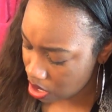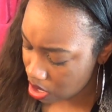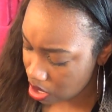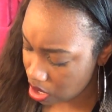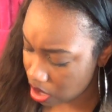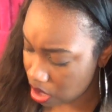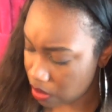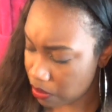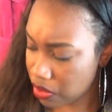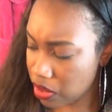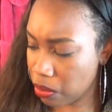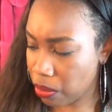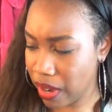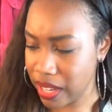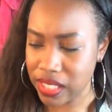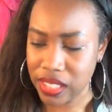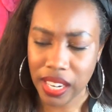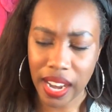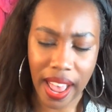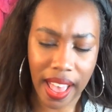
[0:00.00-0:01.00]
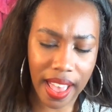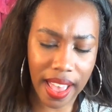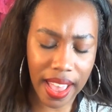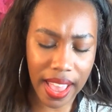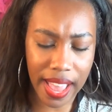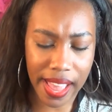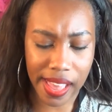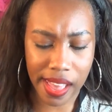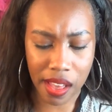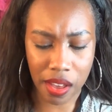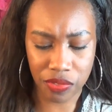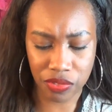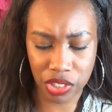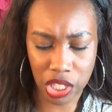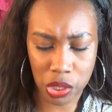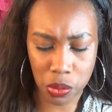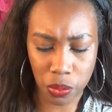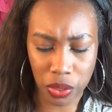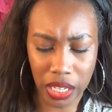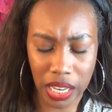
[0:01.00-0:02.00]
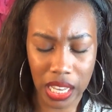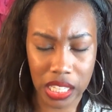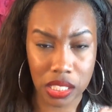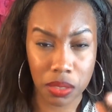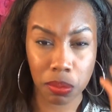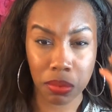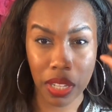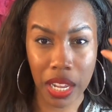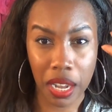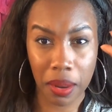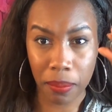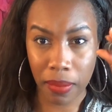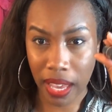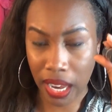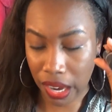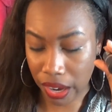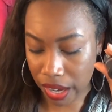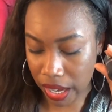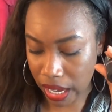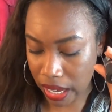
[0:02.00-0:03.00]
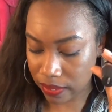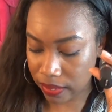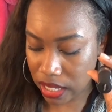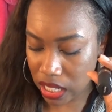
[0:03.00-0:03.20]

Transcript: The rest that I have, this one is Bloody Mary,